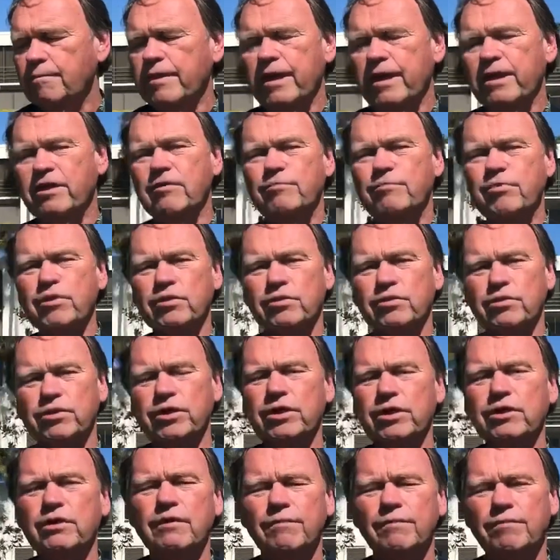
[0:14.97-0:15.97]

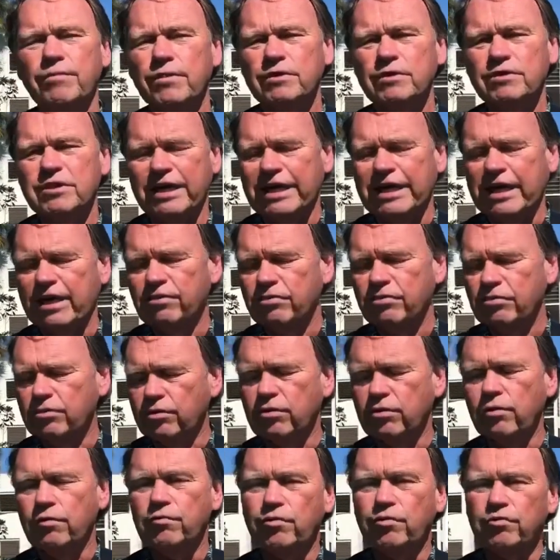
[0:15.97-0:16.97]
inability to handle the
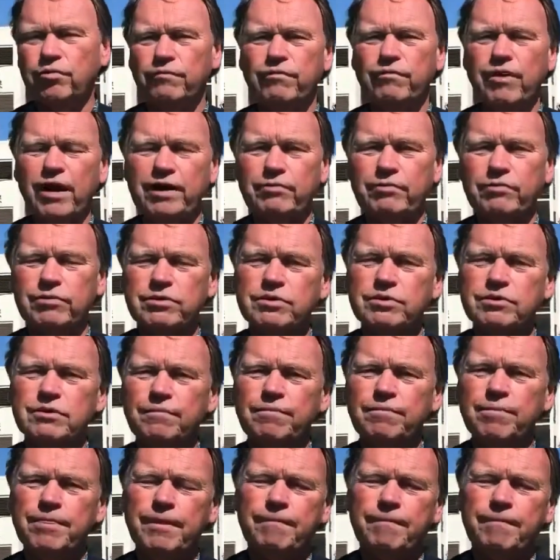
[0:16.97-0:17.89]
coronavirus.